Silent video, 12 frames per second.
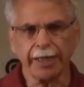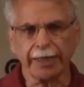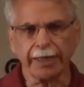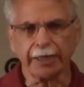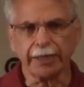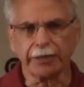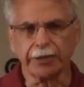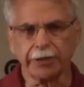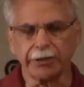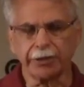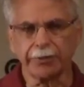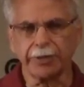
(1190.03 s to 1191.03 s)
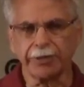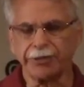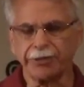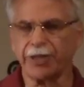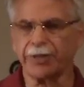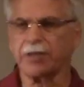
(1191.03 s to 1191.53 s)
And it took me
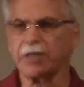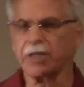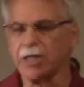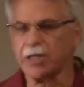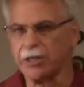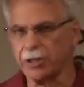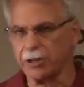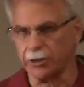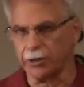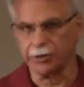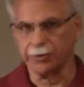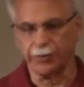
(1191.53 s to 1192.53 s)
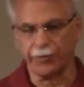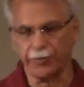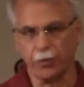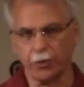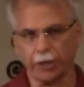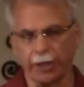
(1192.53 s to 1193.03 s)
7 years
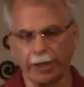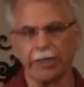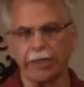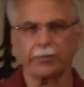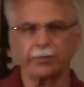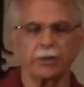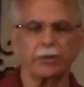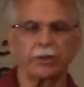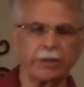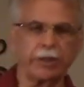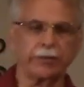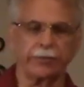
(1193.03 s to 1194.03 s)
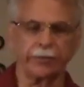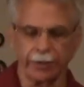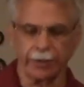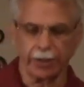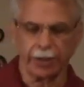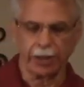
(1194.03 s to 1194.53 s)
before I could believe
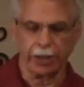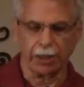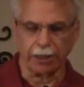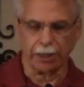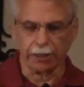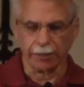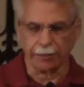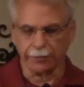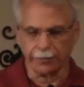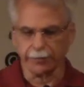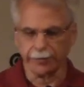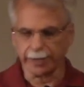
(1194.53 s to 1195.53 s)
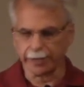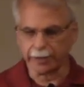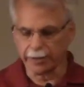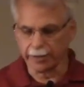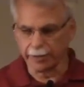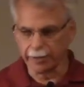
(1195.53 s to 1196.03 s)
that
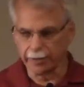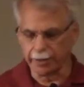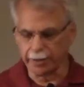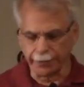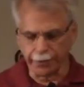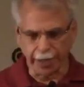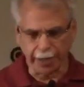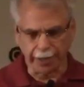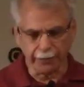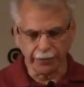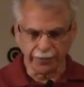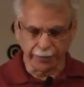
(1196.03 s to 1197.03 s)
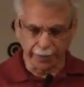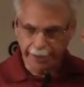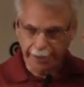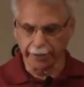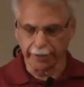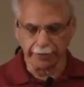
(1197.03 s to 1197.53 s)
I could believe in my
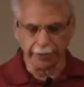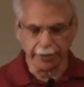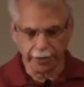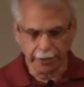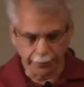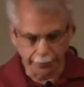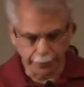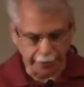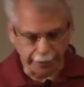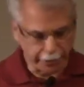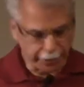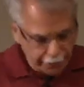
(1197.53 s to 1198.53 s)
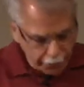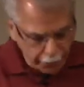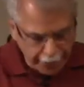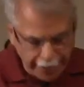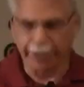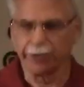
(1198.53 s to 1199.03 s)
head But if you
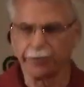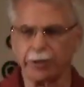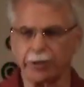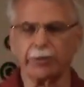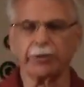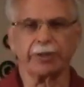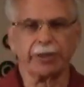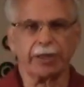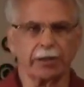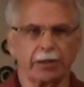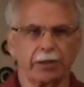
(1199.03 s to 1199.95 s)
were to ask me, do you believe that God